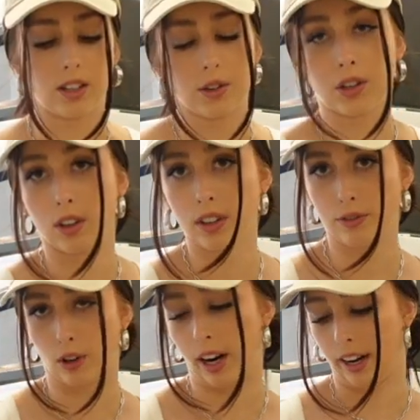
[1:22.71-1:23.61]
So it's currently
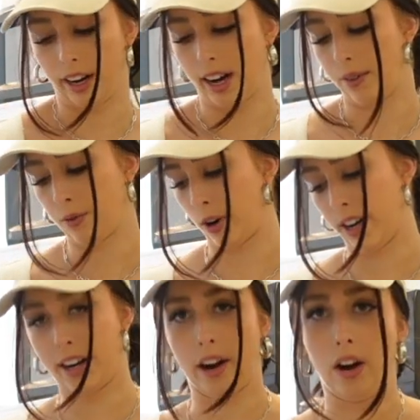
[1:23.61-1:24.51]
Friday. I have a
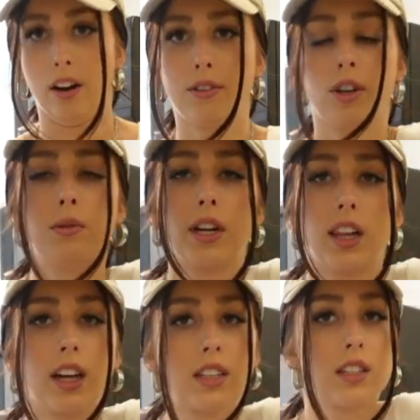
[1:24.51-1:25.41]
Friday night off, so I was like,
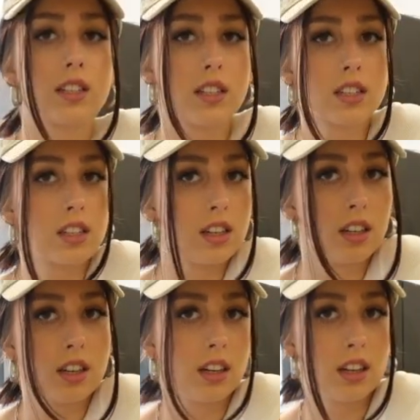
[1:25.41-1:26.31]
let's
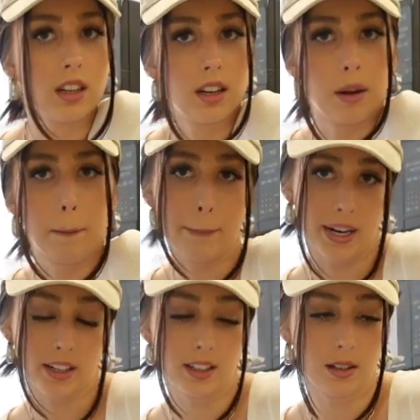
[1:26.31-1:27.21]

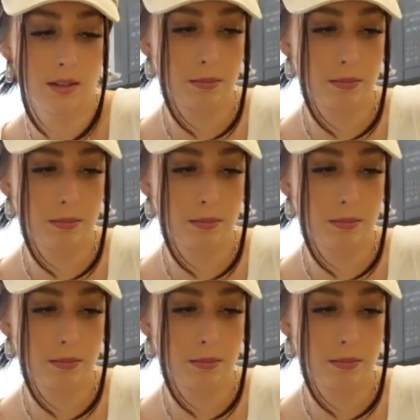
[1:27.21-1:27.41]
bake.